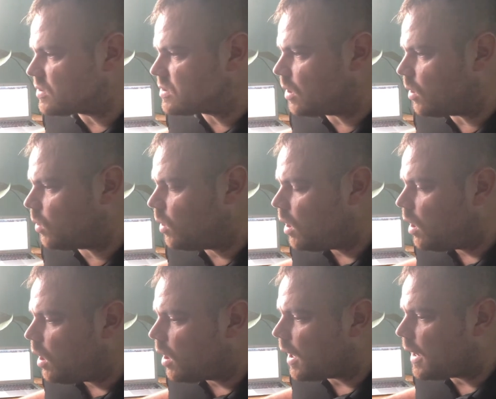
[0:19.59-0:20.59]
So
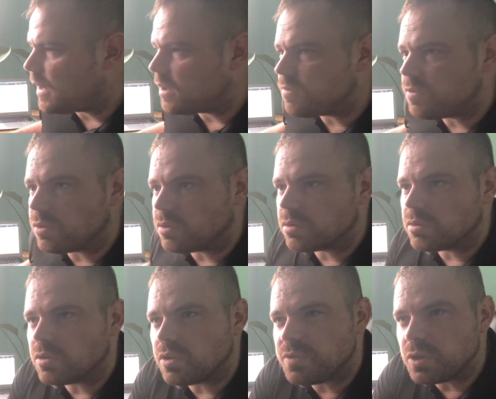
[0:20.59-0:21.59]
if
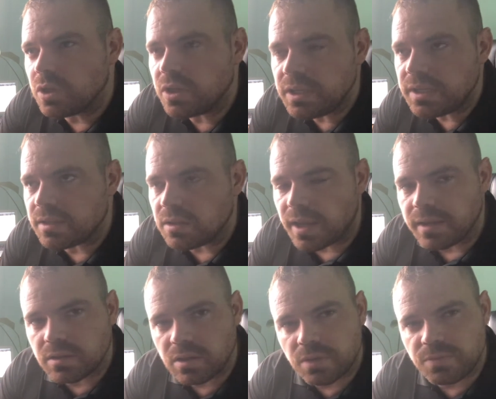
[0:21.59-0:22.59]
you're looking at, like,
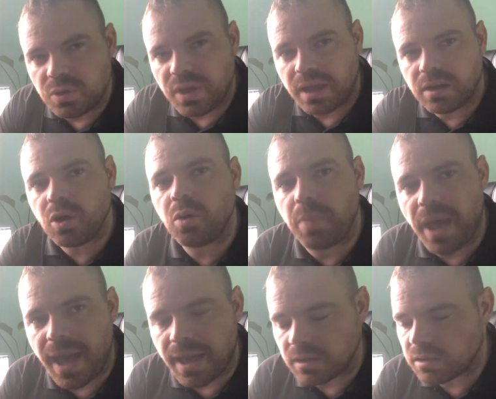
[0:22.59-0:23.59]
if you kind of go
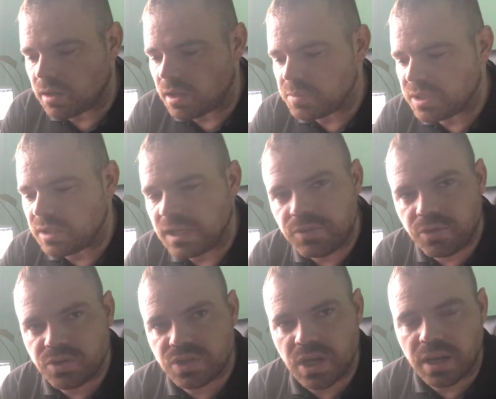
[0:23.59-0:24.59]
back, I mean, Ether
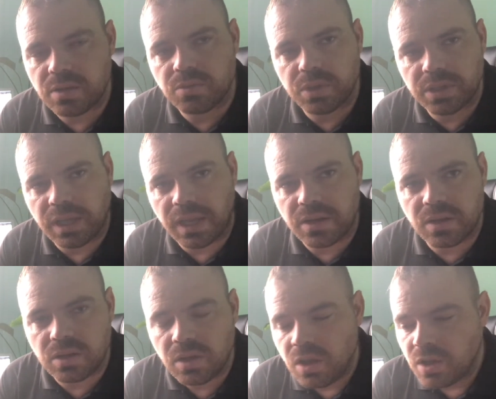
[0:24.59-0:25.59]
Chain really kind
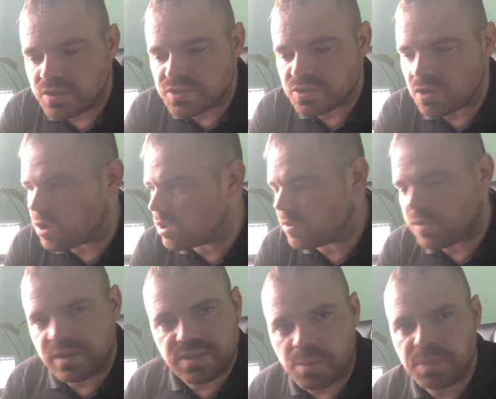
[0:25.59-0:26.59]
of started
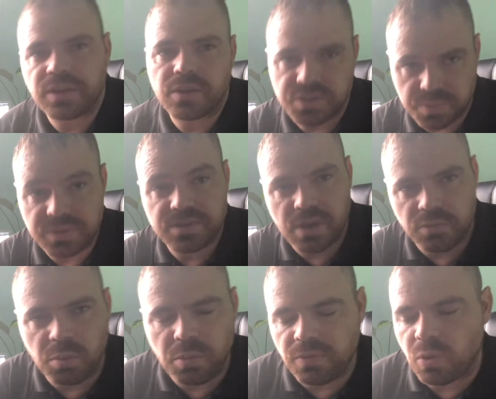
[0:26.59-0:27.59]
this. I mean, there's been
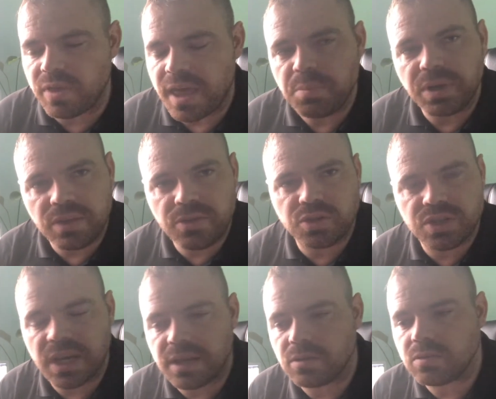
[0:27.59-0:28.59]
several before that, but Ether
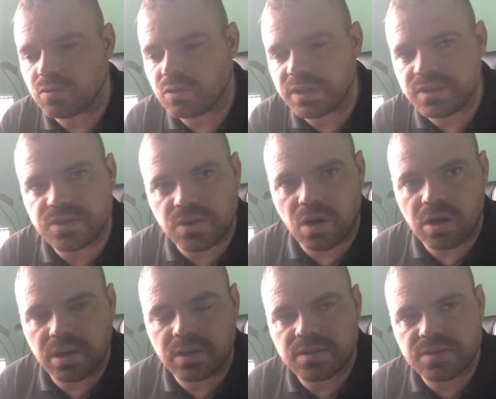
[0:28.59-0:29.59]
Chain really
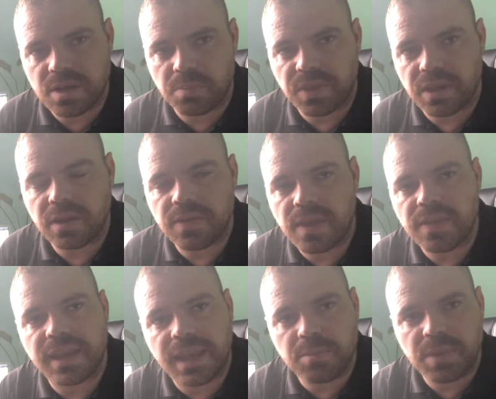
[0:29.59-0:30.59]
started something, and then they
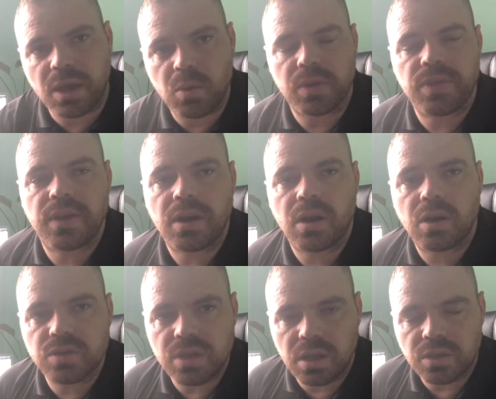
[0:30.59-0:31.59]
came out with their
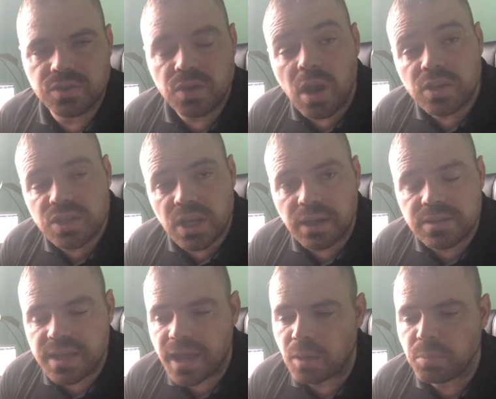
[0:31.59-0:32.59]
Tron Chain
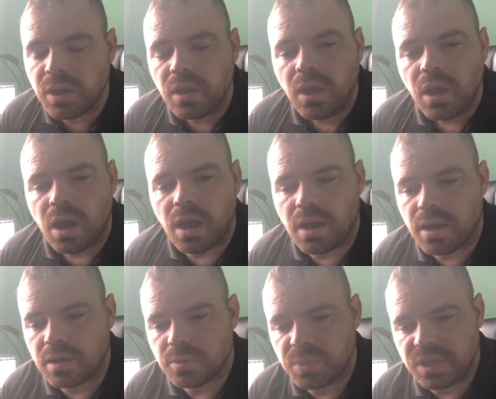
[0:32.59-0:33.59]
Dapp
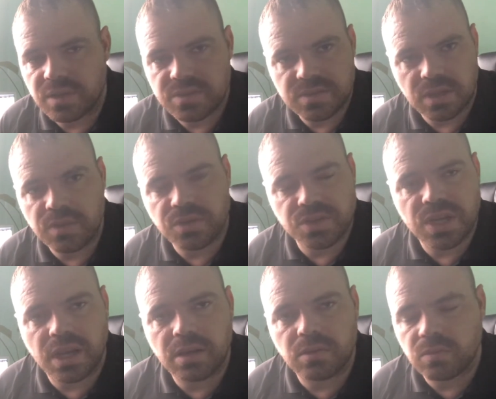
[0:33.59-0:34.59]
because the Ether
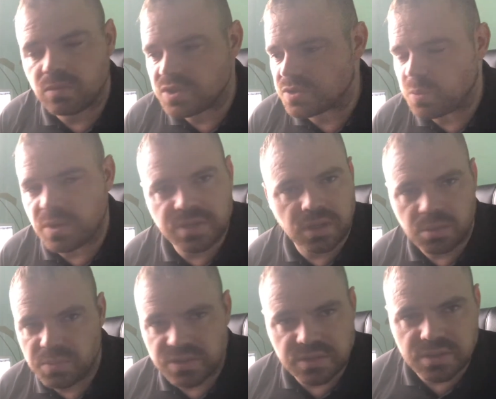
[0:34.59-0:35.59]
Chain just wasn't going to
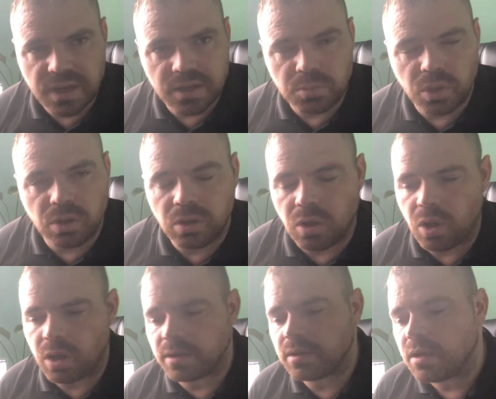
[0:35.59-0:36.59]
be sustainable
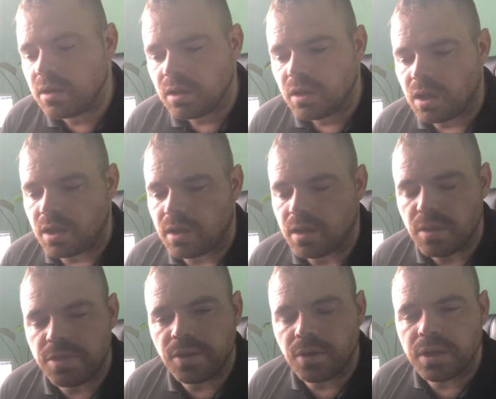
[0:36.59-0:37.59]
on
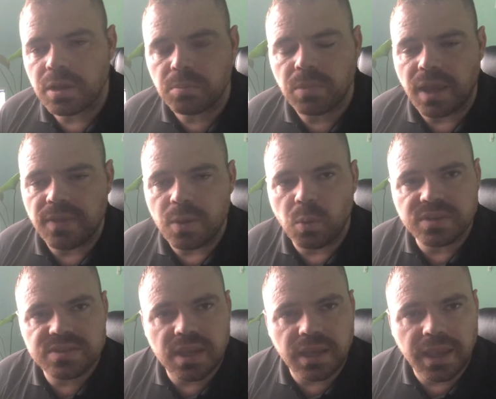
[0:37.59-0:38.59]
Ethereum. And then once
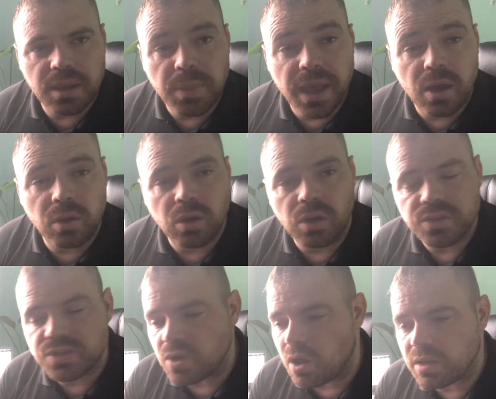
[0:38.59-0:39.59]
they came out on
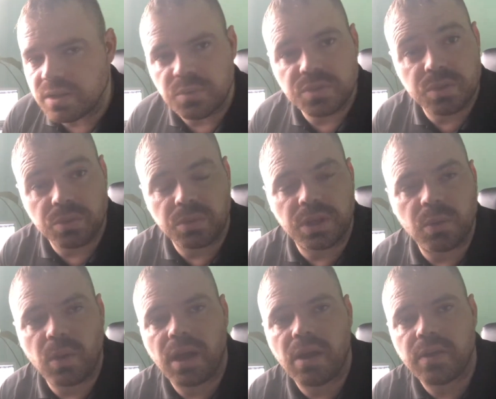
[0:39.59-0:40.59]
Tron, it was doing really
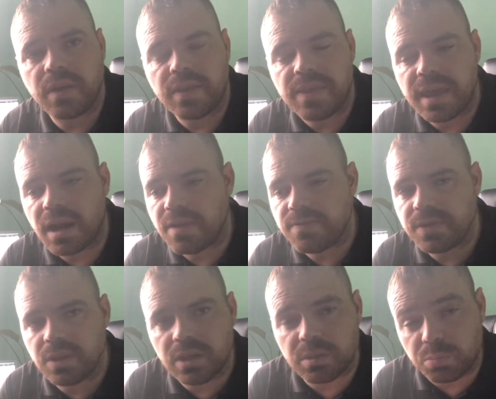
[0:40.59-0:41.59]
well, and then I
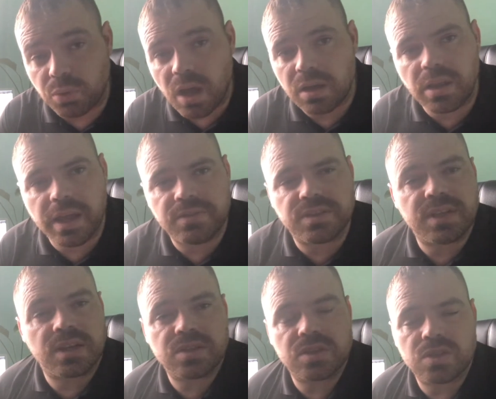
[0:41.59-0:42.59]
feel it brought a lot of
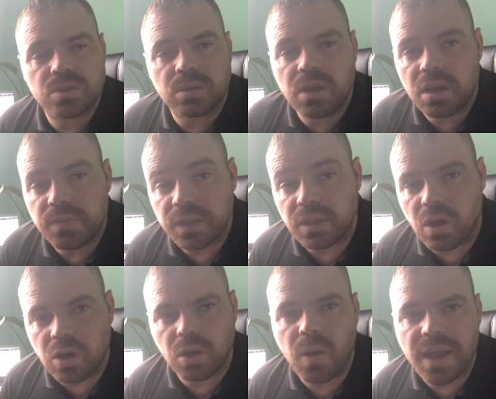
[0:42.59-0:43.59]
attention to a lot of the
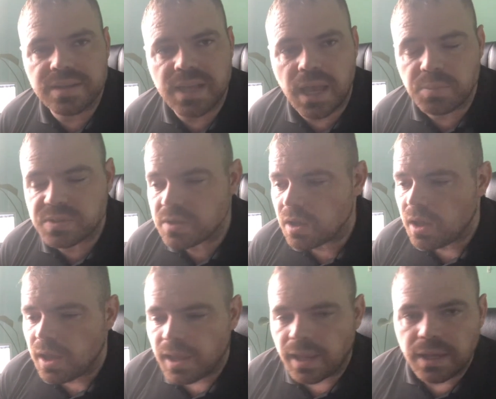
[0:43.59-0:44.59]
ROI Dapps,
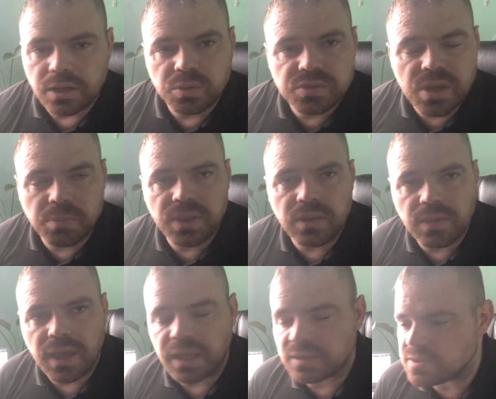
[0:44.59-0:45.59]
and it was something
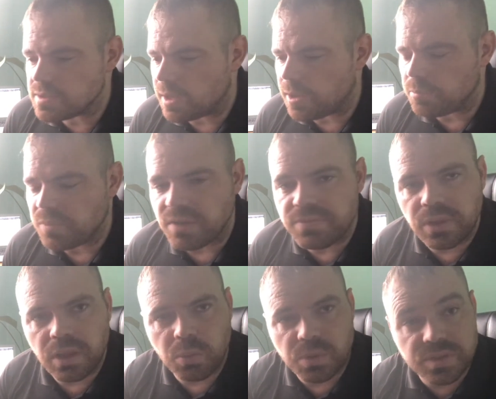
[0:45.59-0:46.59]
that I feel
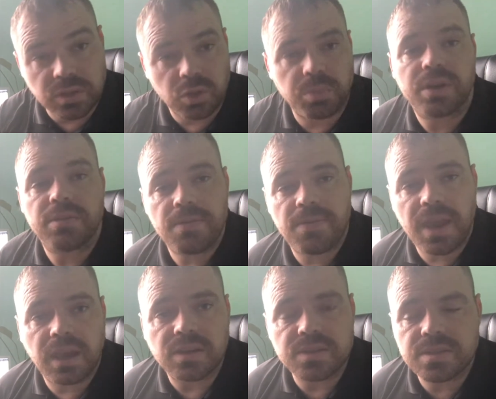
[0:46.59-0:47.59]
like was a little bit of a
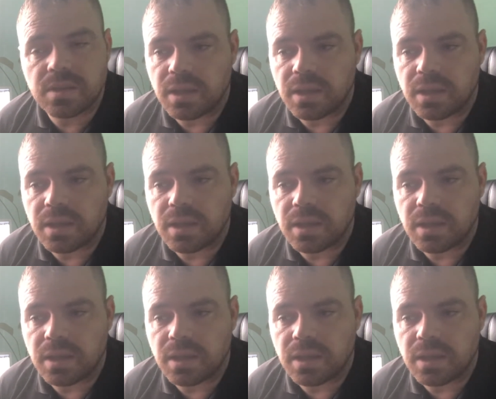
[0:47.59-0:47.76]
phase.